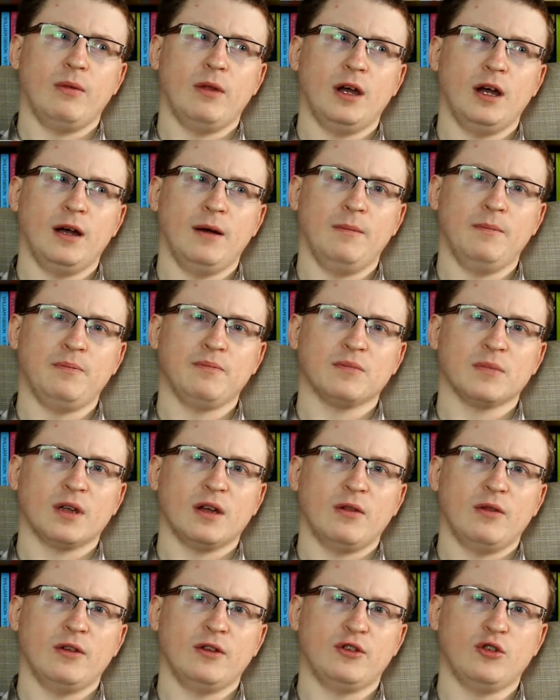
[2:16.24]

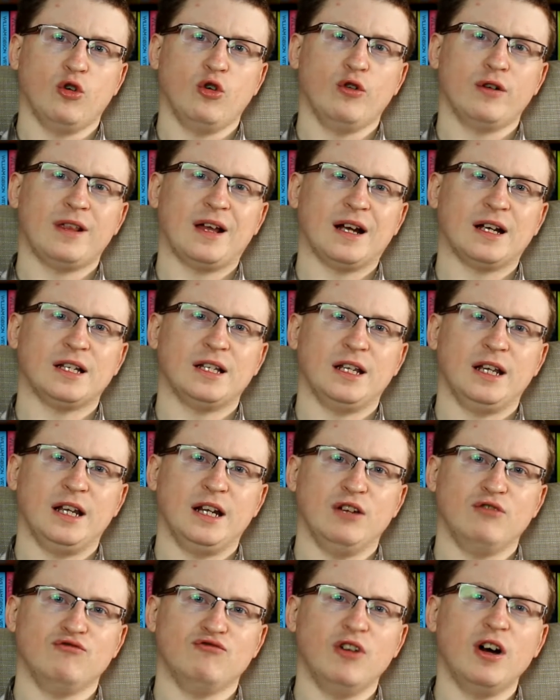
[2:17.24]
the door is actually
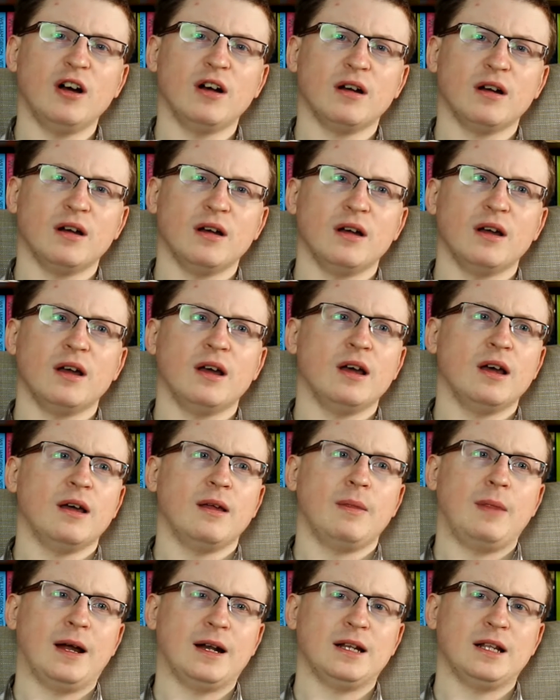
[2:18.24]
in a rock
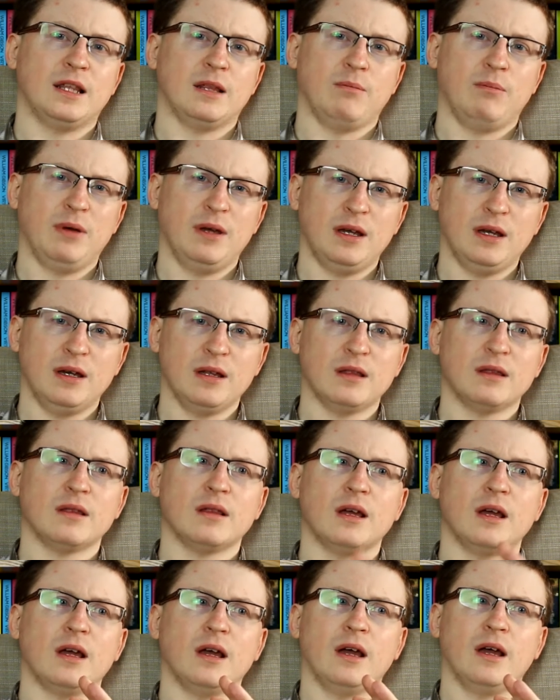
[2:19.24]
that disappears.